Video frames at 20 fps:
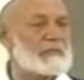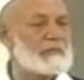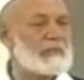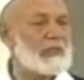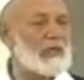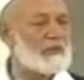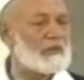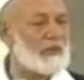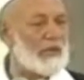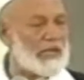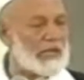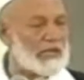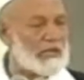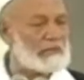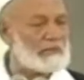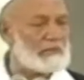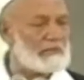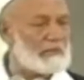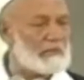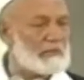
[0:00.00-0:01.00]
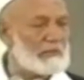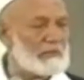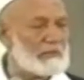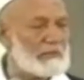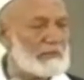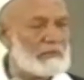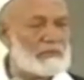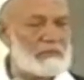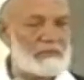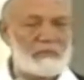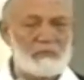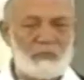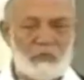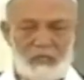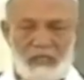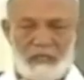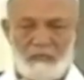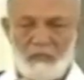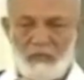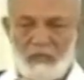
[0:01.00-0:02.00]
Our hen,
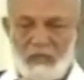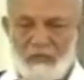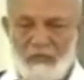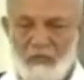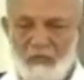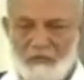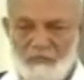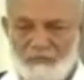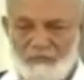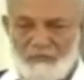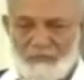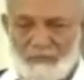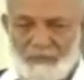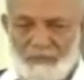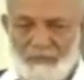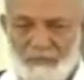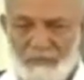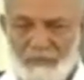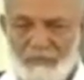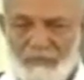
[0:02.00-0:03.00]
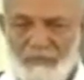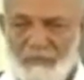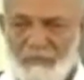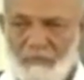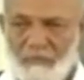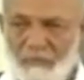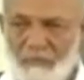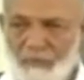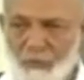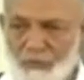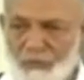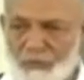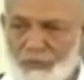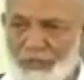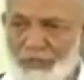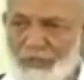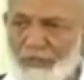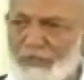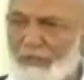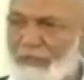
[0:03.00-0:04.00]
murgi, murgi, you know,
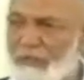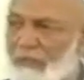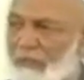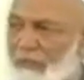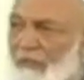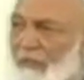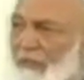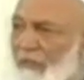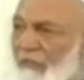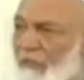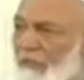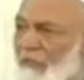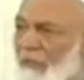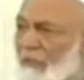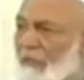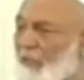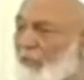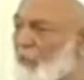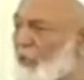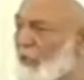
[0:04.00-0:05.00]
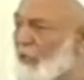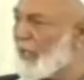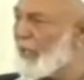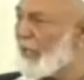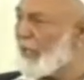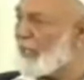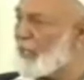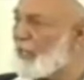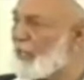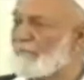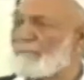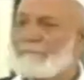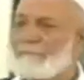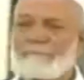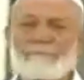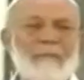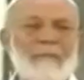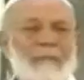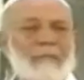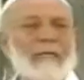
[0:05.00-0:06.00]
poultry, he broke the leg.
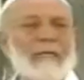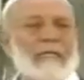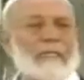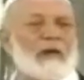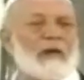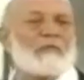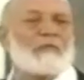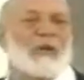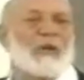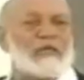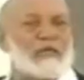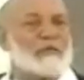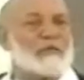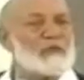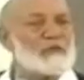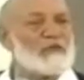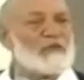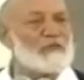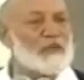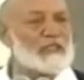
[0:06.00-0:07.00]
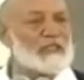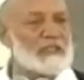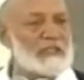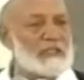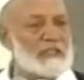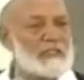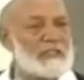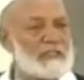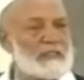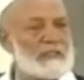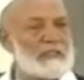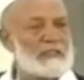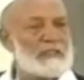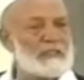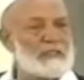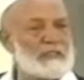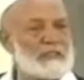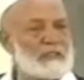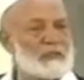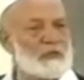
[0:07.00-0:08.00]
You are now worked up into a frenzy.
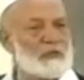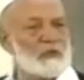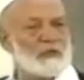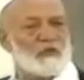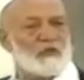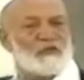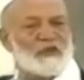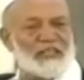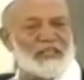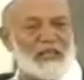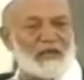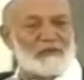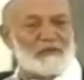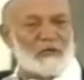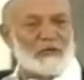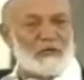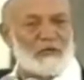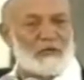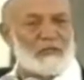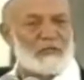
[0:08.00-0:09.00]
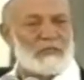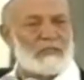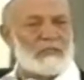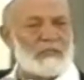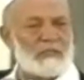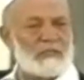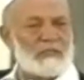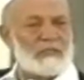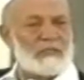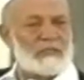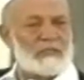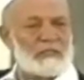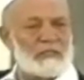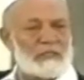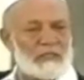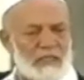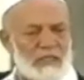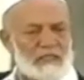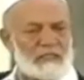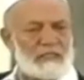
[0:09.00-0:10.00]
You want to go and fight that fellow, no?
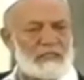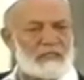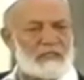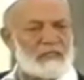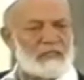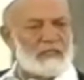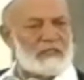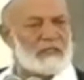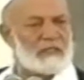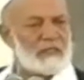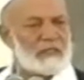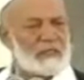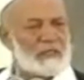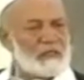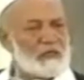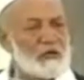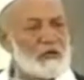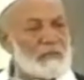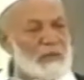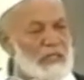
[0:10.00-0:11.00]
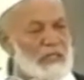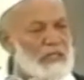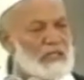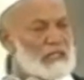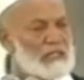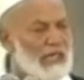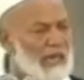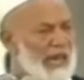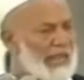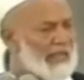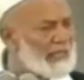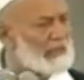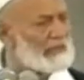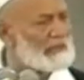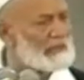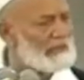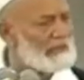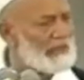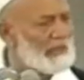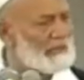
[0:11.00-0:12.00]
Yes. Your mother is crying.
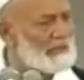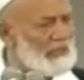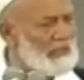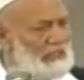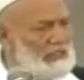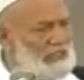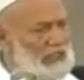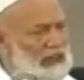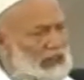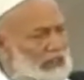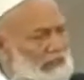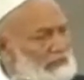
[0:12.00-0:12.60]
about the chicken.